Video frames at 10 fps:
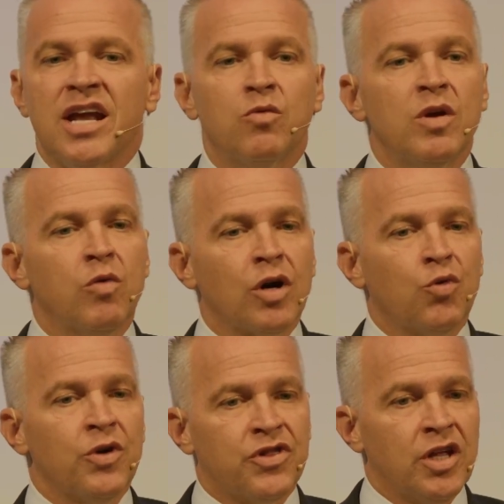we
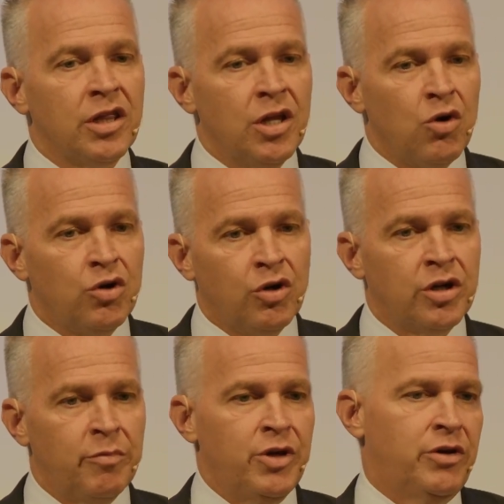work with the local
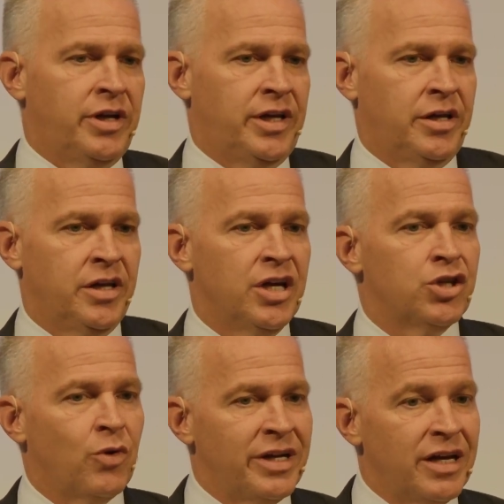community
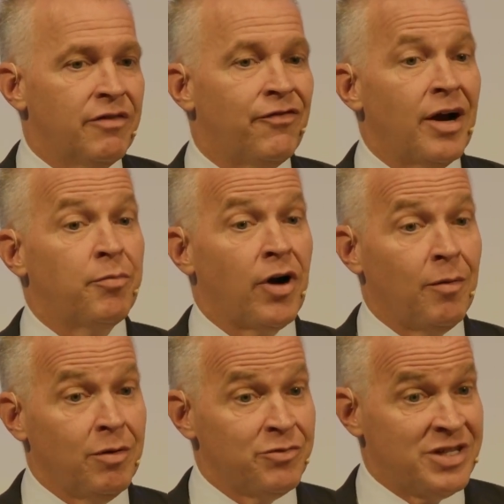to identify
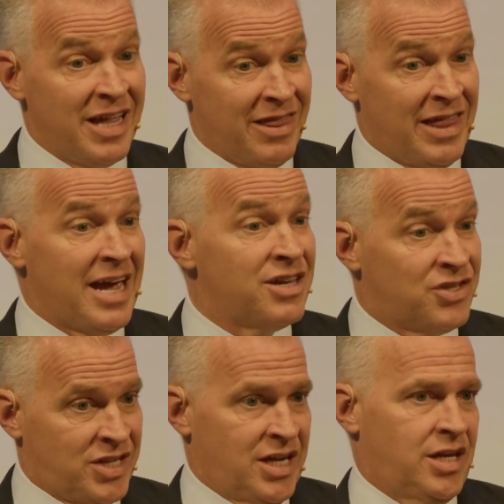problems that they
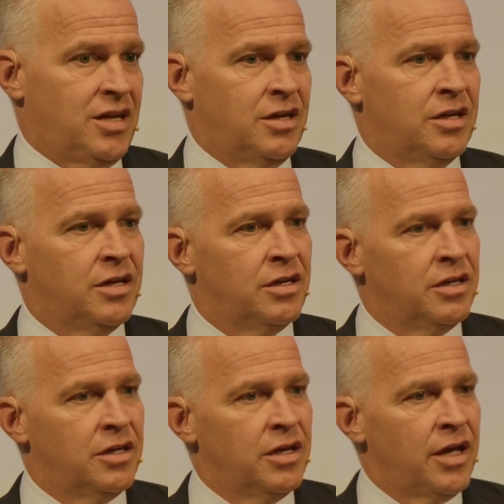see.
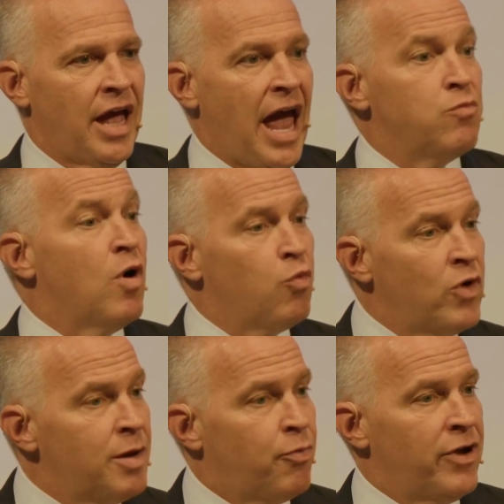And what
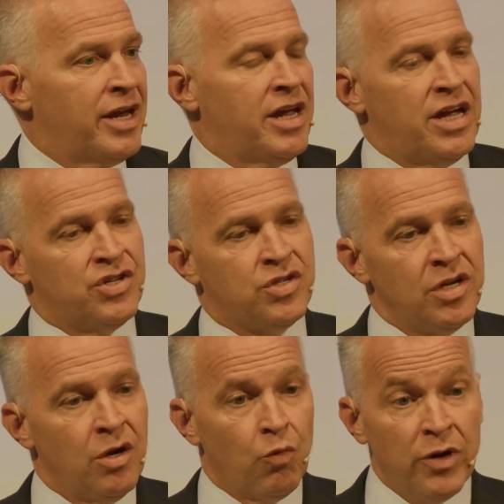we bring is
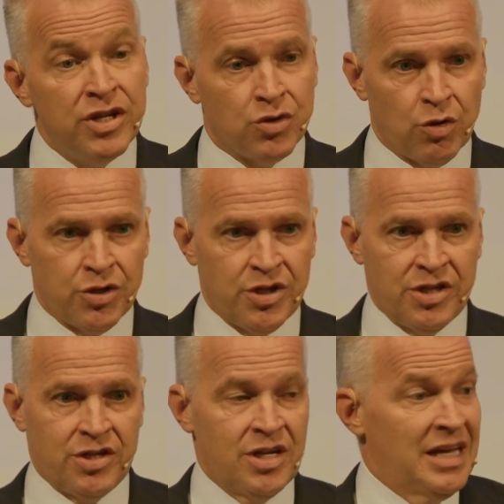
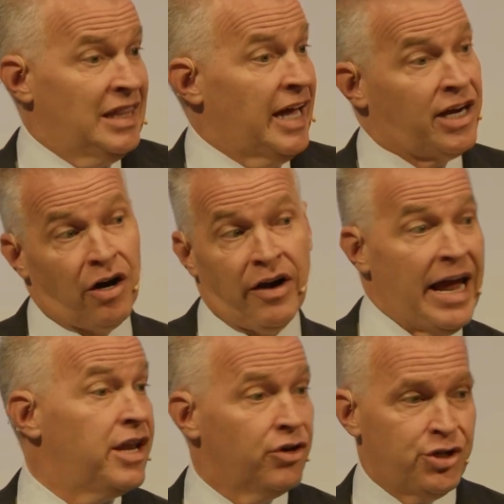resources like our
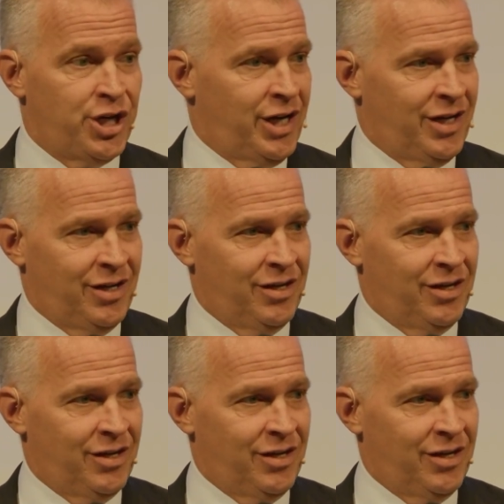energy